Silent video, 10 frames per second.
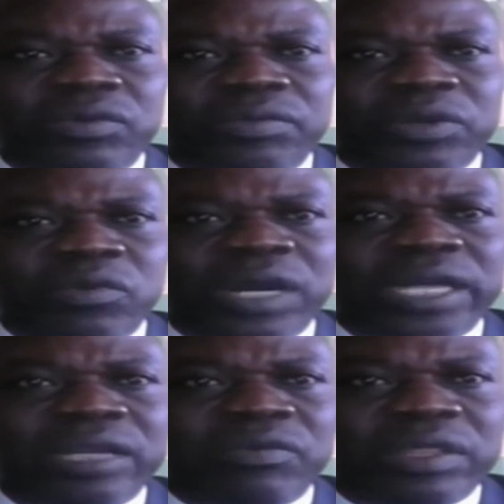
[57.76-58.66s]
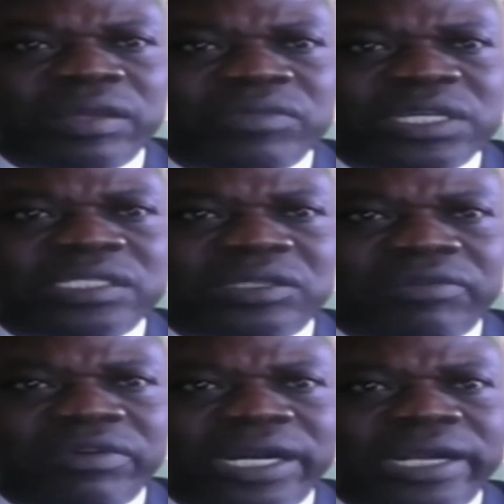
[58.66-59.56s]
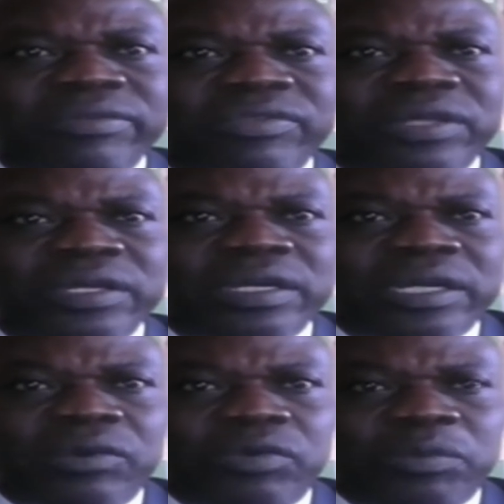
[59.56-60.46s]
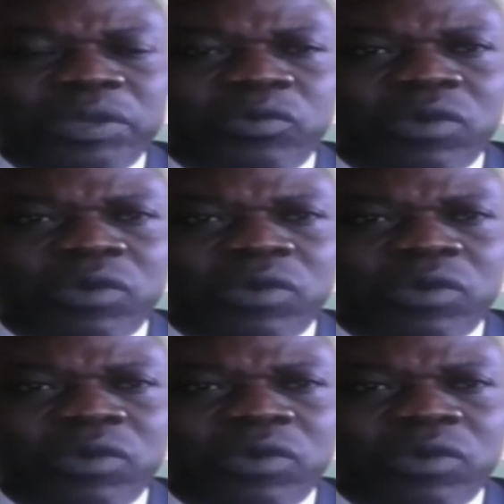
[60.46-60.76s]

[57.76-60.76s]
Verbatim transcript: We've been working with the Ministry of Health. We'll be